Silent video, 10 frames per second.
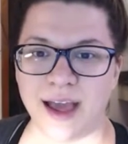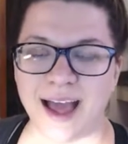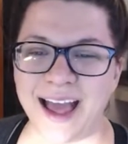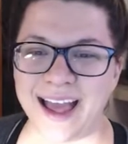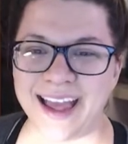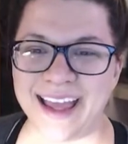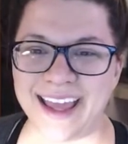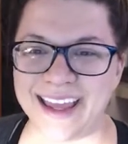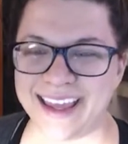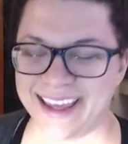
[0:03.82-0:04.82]

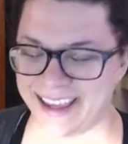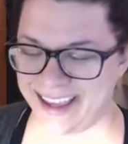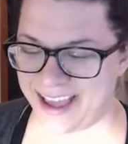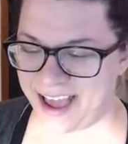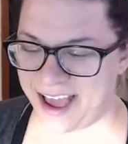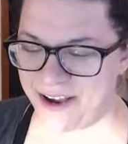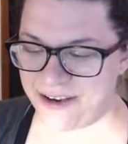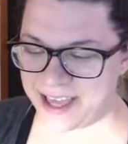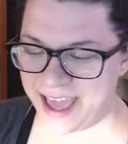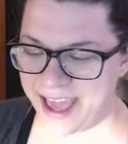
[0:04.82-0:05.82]
Hi!
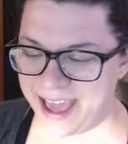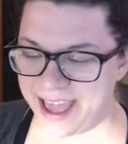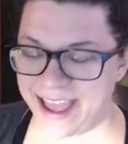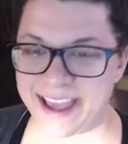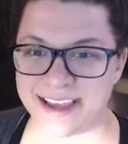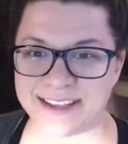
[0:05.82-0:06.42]
Okay,